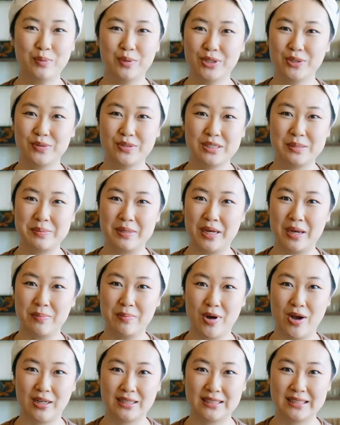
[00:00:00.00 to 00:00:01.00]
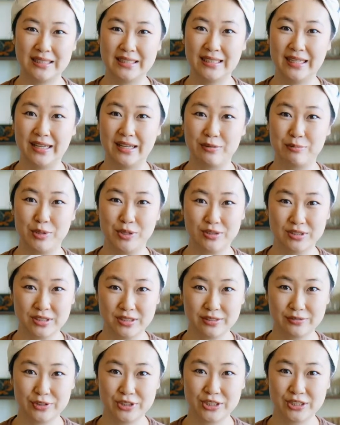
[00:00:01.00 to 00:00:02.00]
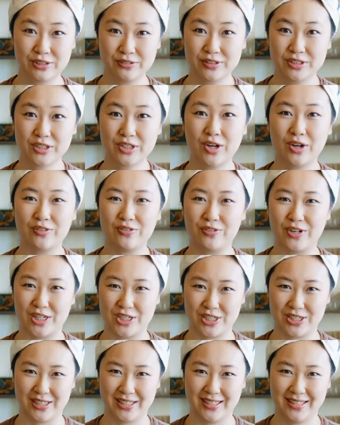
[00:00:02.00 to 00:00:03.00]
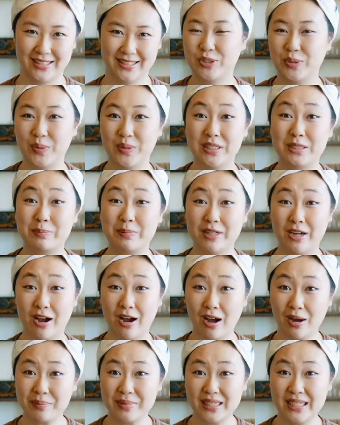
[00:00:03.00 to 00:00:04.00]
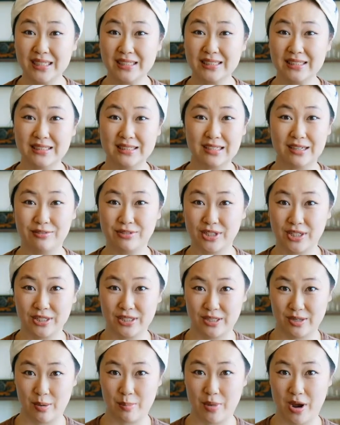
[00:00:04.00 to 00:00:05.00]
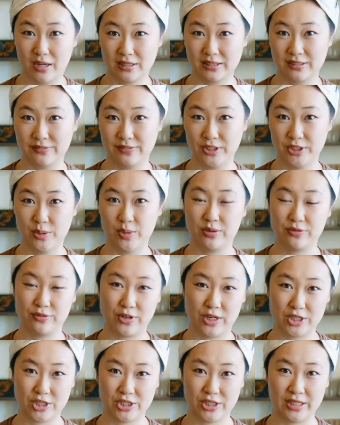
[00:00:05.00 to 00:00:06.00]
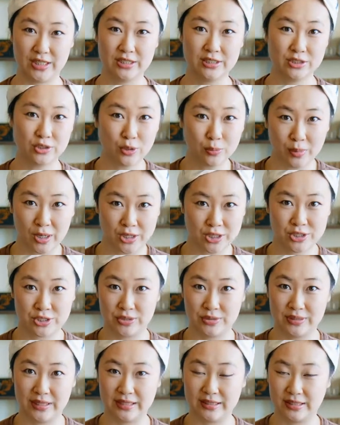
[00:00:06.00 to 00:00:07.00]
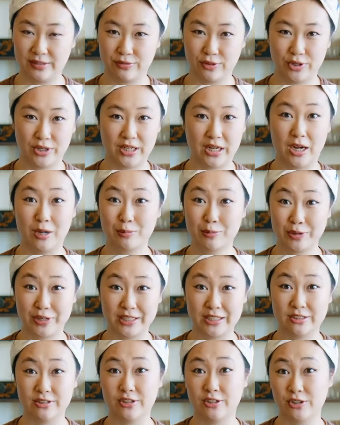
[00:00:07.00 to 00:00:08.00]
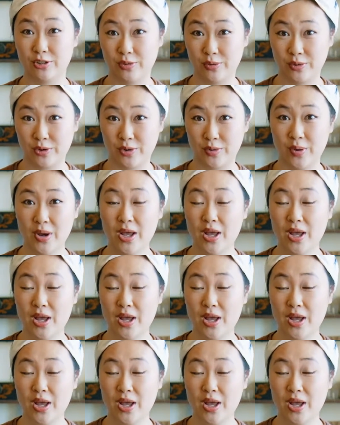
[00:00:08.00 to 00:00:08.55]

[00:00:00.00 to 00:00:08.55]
we're going to be unboxing a meal delivery service called Freshly. So it's been a hot minute since I've done an unboxing video on Freshly, so much so that they've already upgraded their logo.